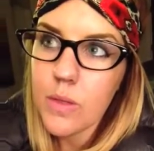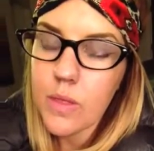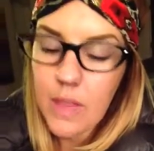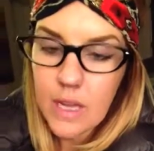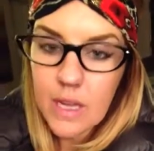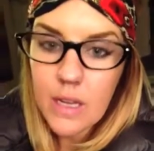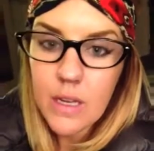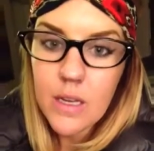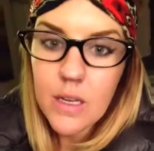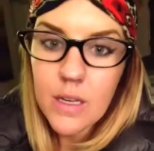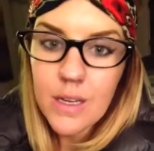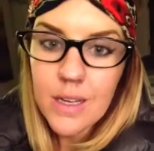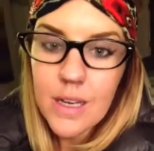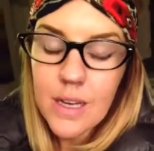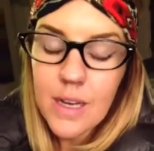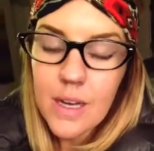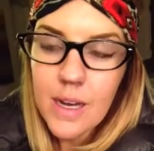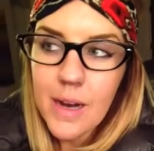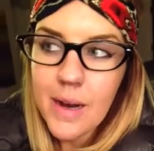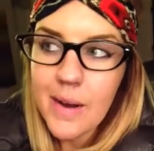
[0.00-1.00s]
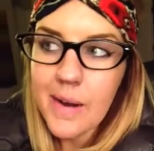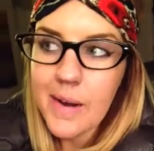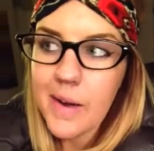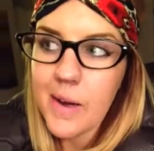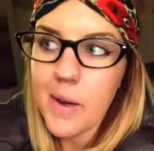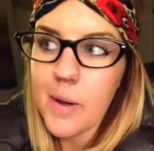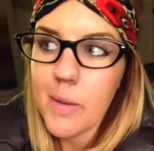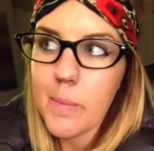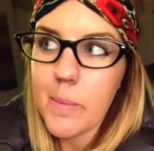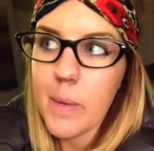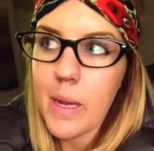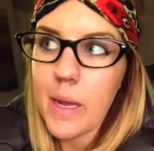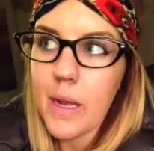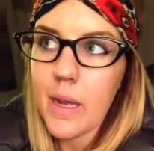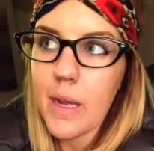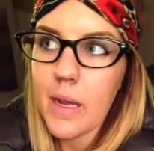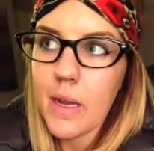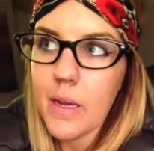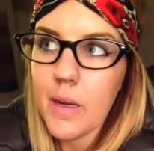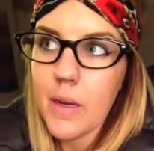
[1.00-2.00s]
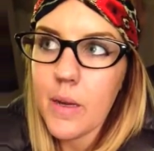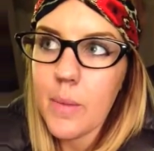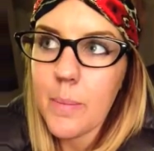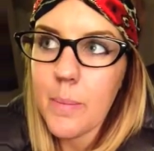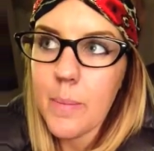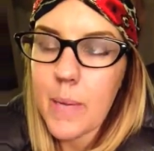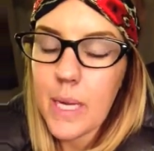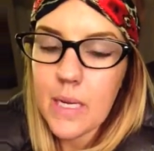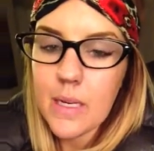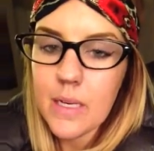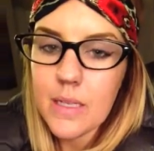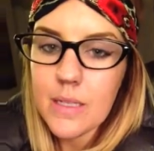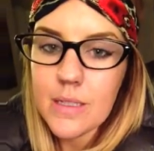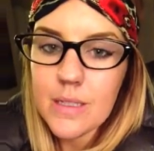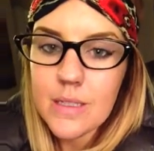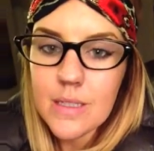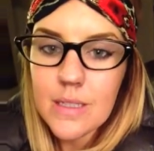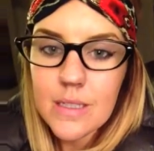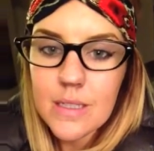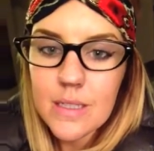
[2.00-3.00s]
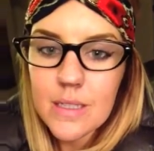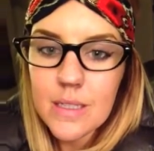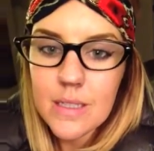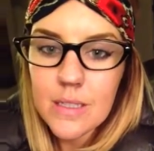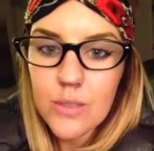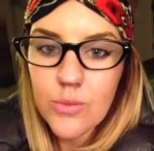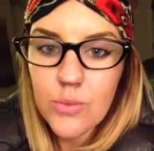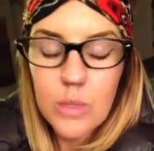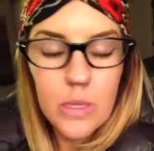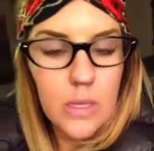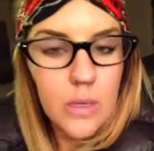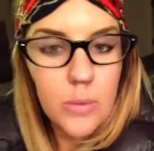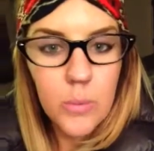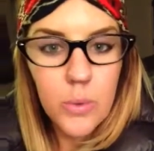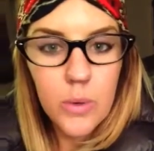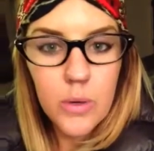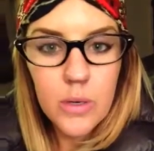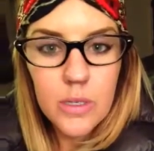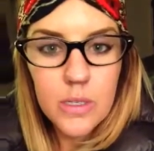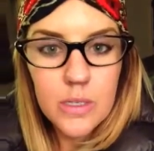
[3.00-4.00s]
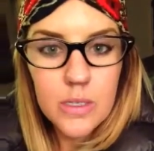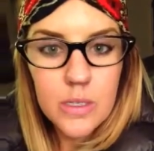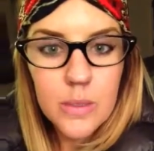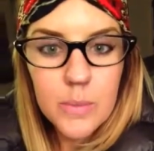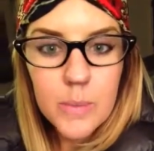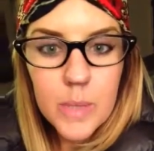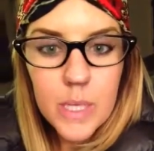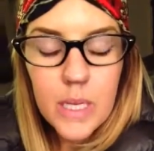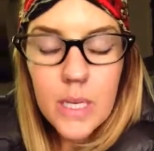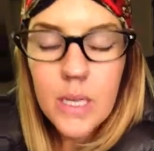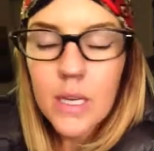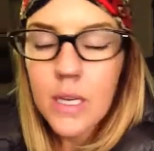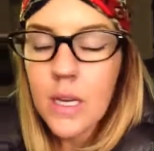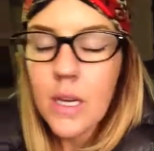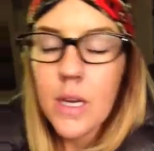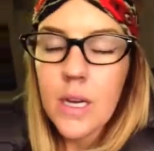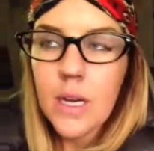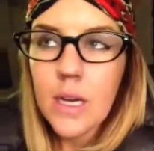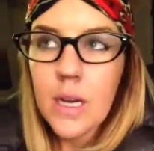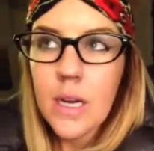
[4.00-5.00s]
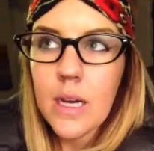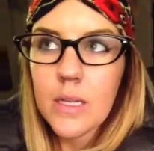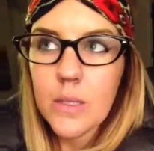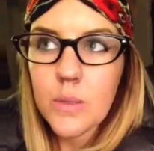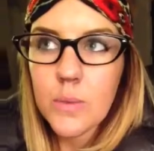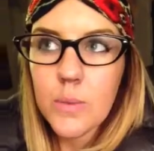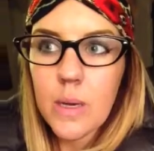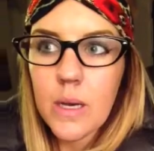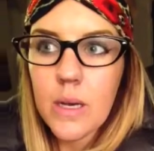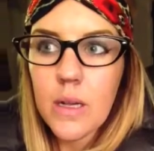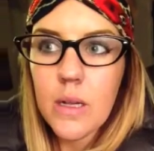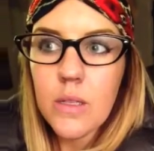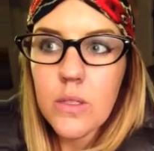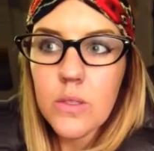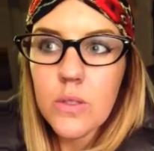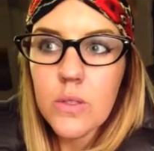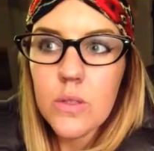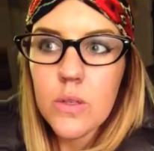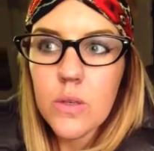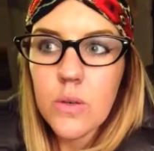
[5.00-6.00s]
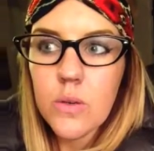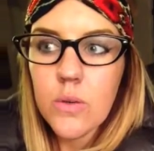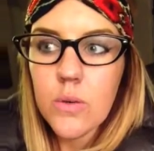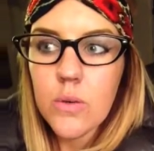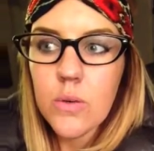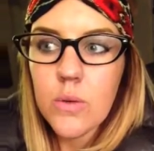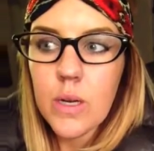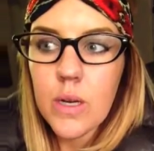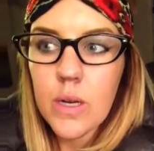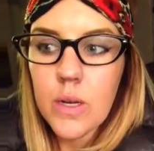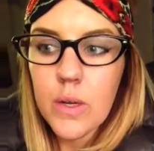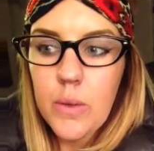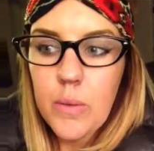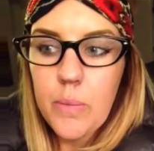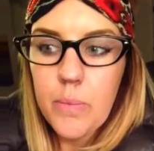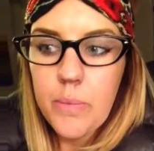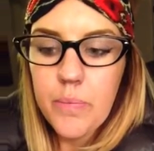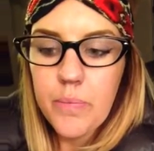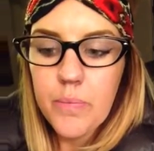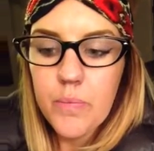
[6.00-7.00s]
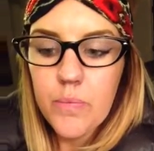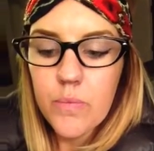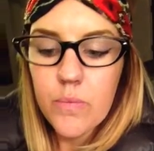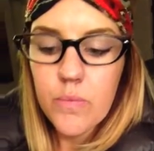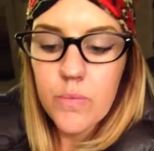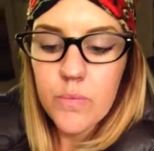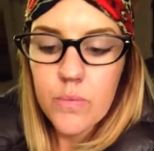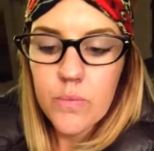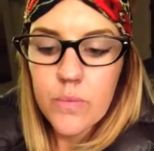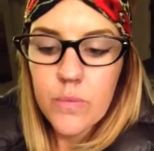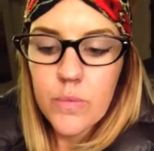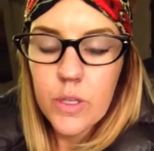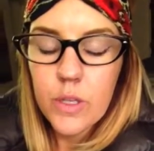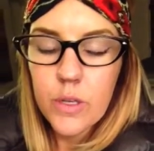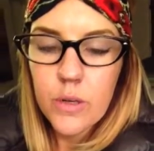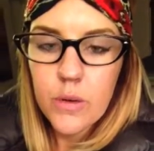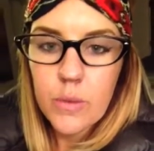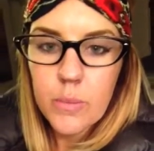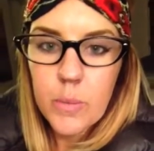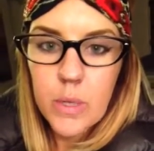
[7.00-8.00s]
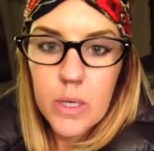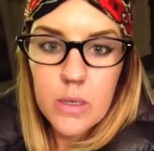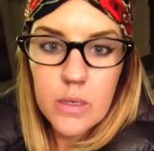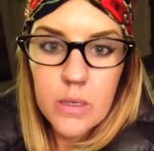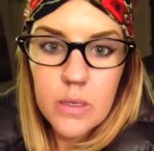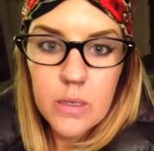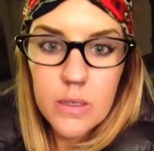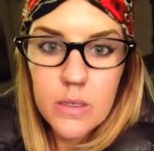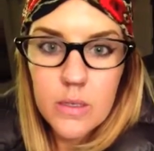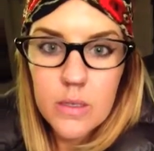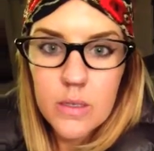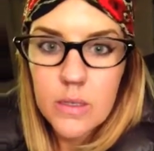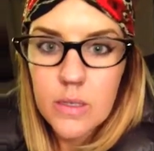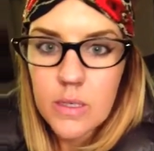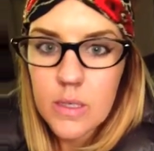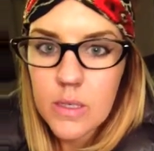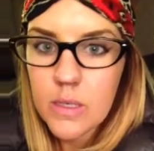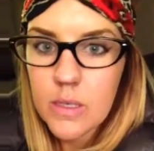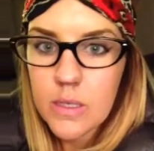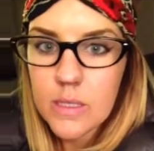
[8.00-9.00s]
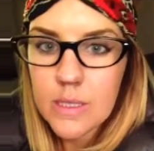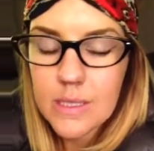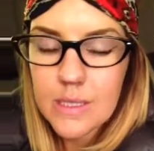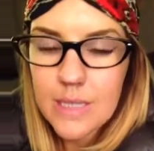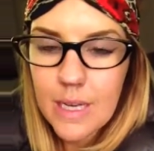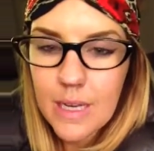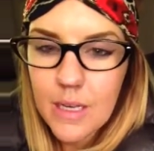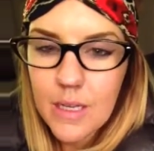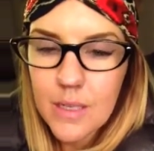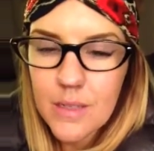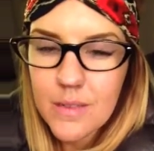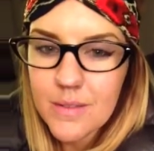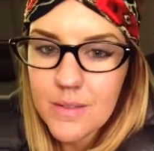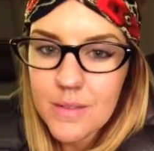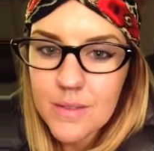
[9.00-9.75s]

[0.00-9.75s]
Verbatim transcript: thing. Um, and maintenance is really important to me as well. So, um, you know, I'm not going to set